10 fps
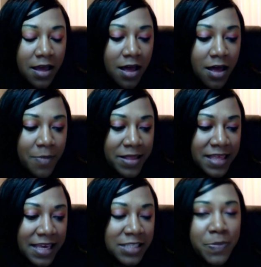I
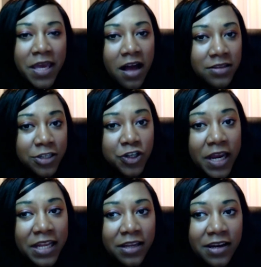think it's Beyond the
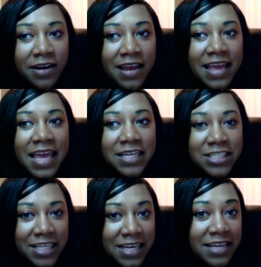Trailer, and
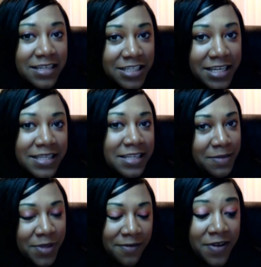she said
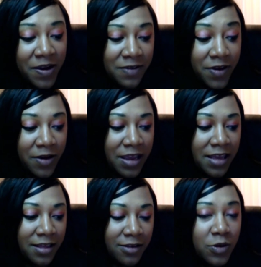something
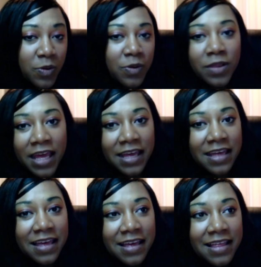very cool. Like,
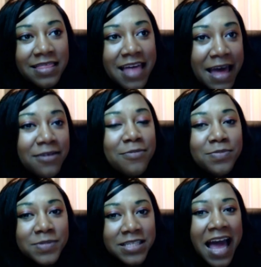that
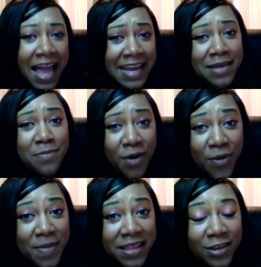tiny
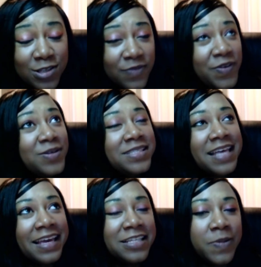moment, those few
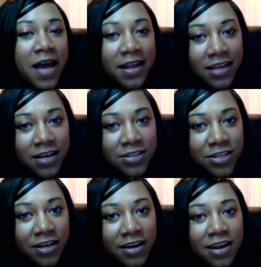seconds where Holly
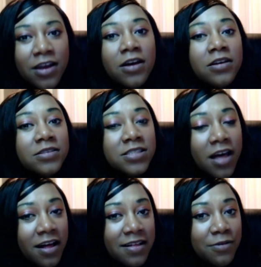Hunter
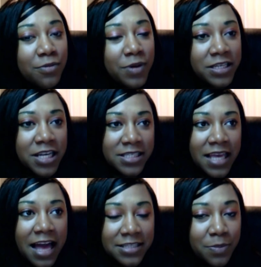saw what Jesse
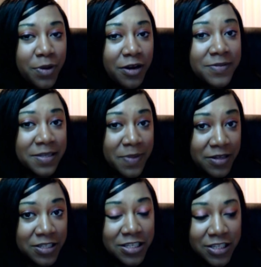Eisenberg was
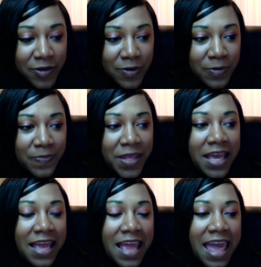about to do,
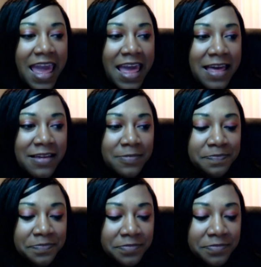and